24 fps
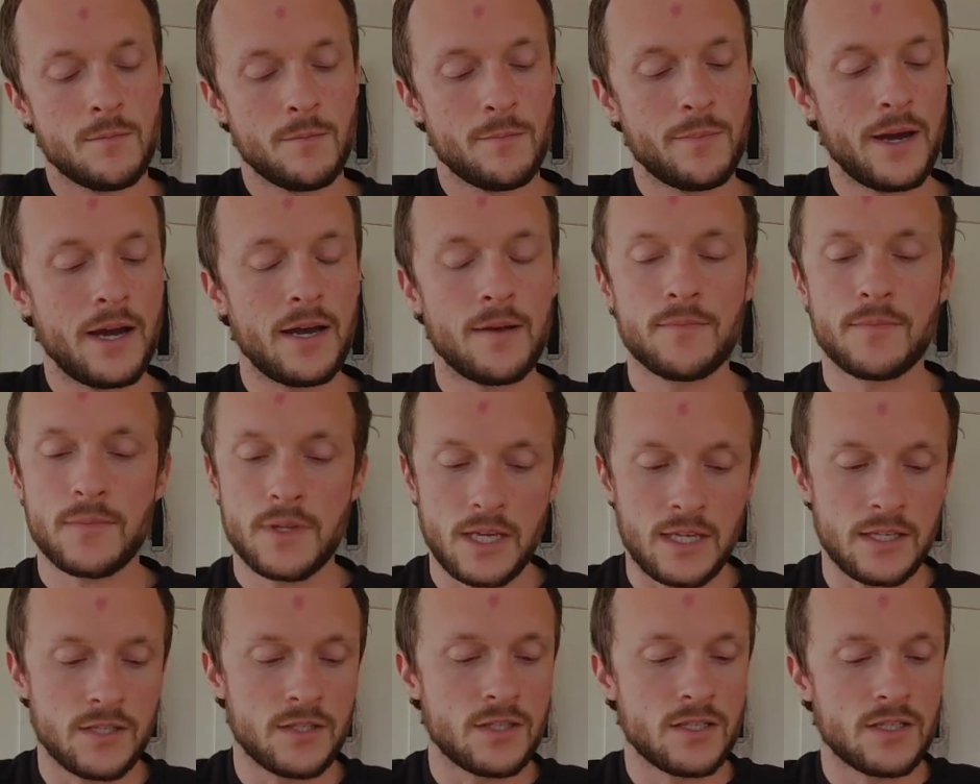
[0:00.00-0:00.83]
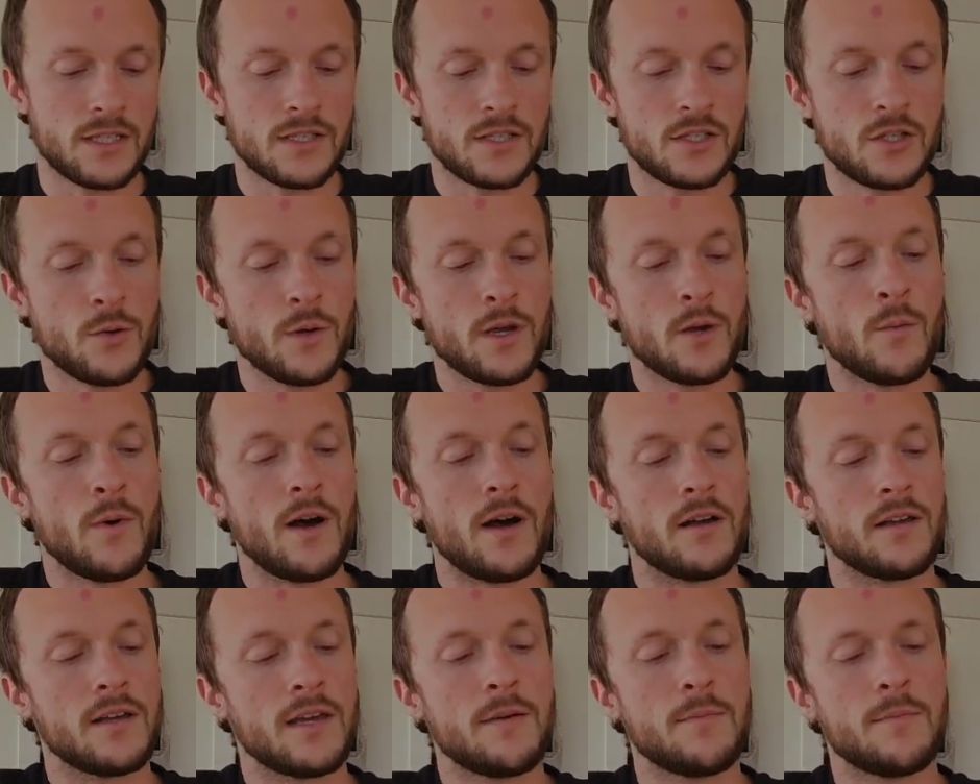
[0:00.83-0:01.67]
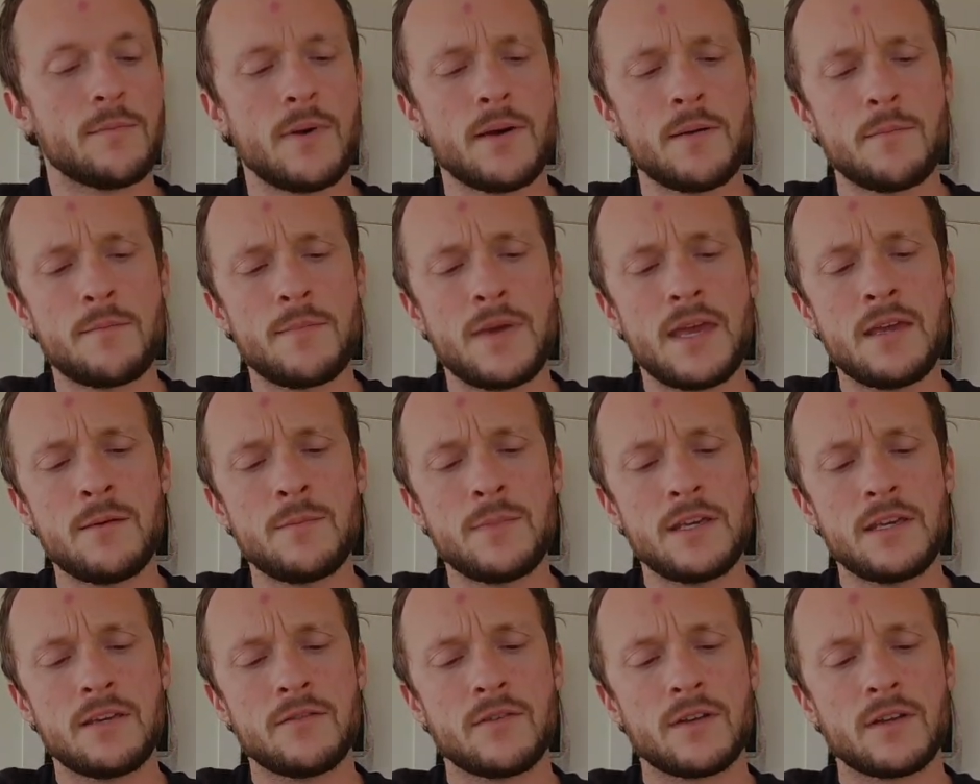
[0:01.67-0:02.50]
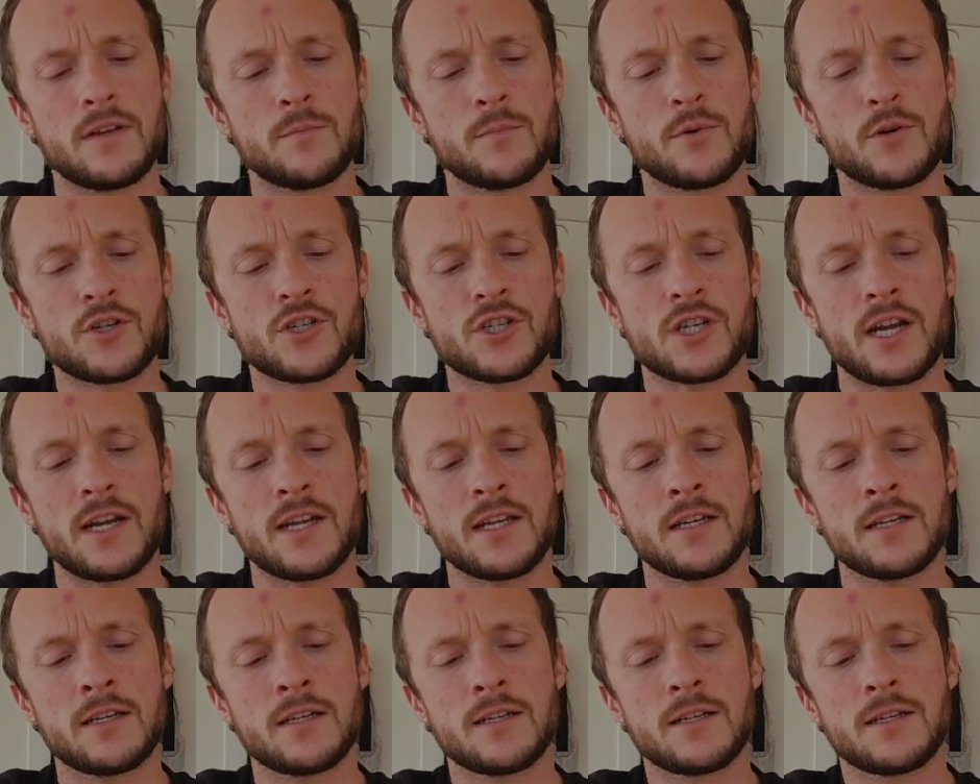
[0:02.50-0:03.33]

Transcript: But it's, it's doing well. It might, maybe even push cutting.